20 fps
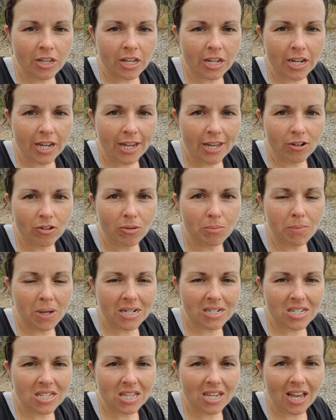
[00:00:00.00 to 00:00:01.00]
Gonna head on
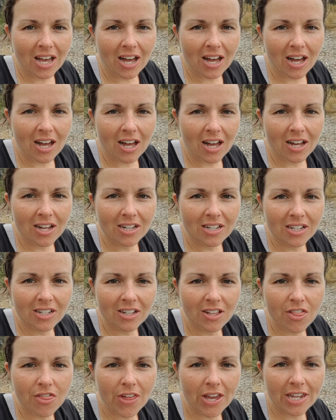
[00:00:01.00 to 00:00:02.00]
back to the car.
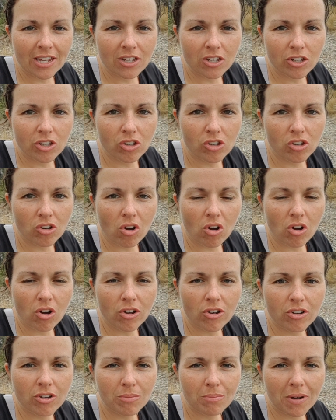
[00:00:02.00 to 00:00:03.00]
Thank
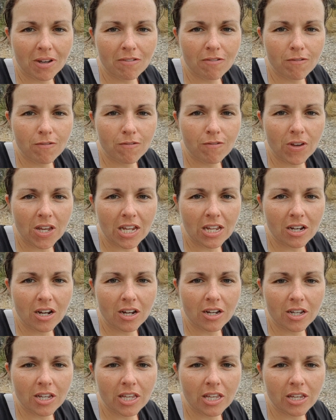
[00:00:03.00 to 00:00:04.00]
God, my feet
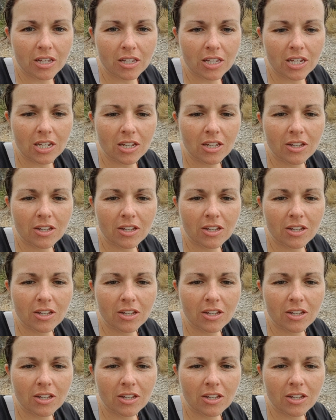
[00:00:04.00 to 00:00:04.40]
are killing.